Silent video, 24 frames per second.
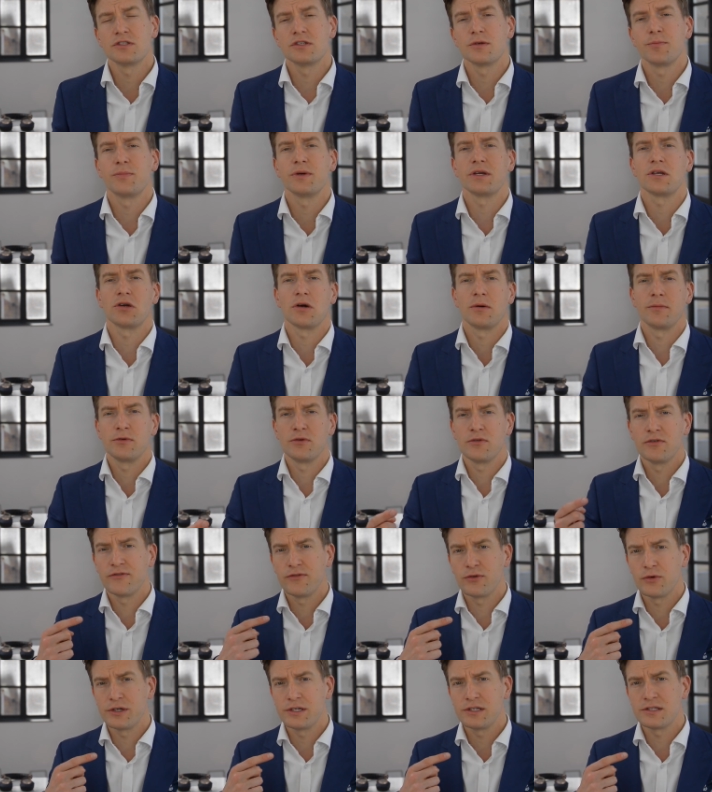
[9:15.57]
to pick up your
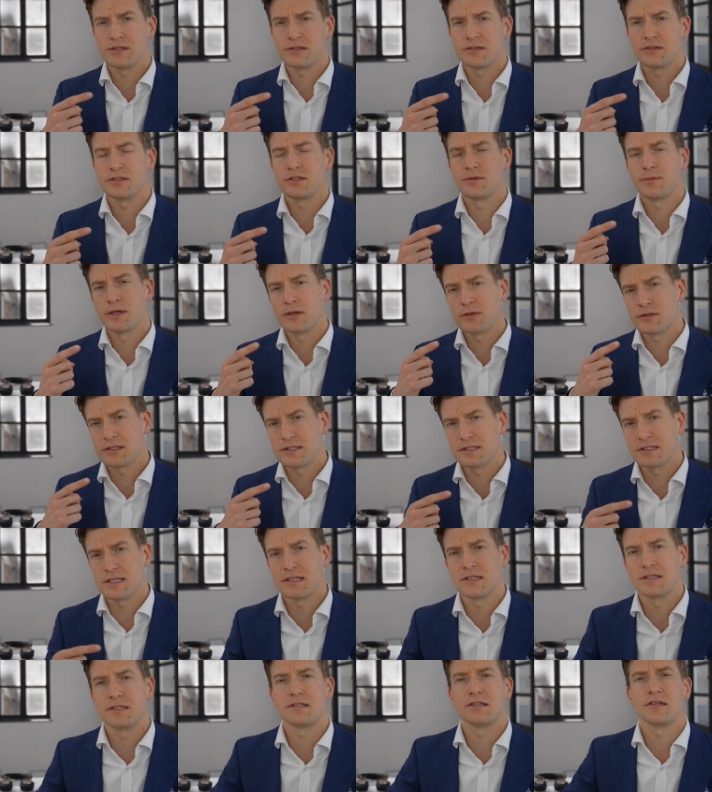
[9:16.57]
voice to be able to
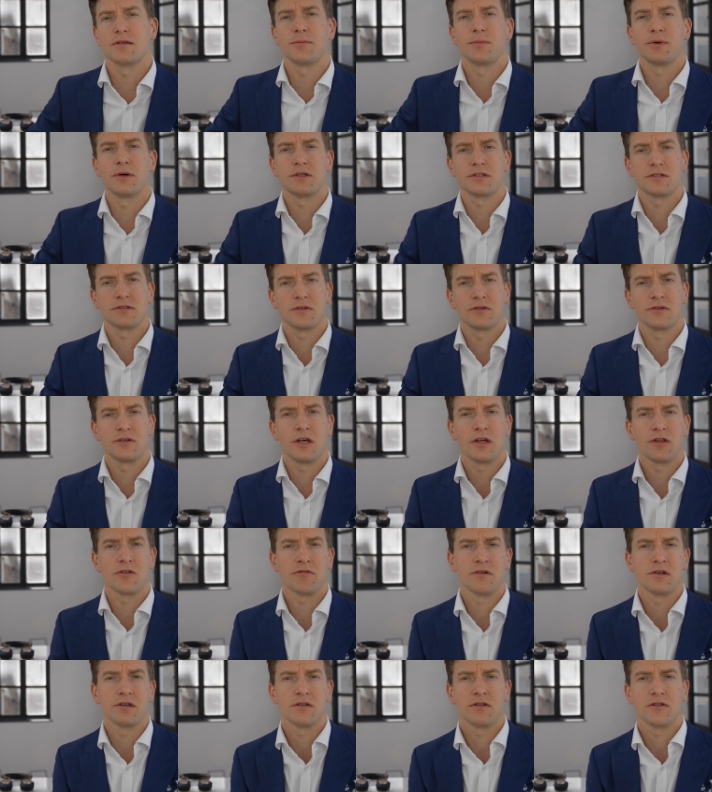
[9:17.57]
send it to the person on the
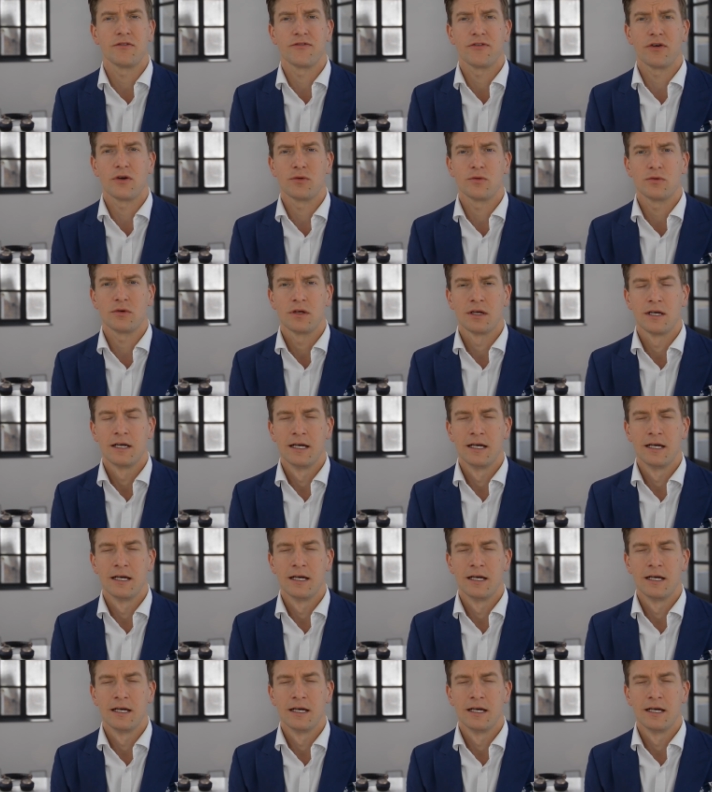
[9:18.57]
other end of the phone.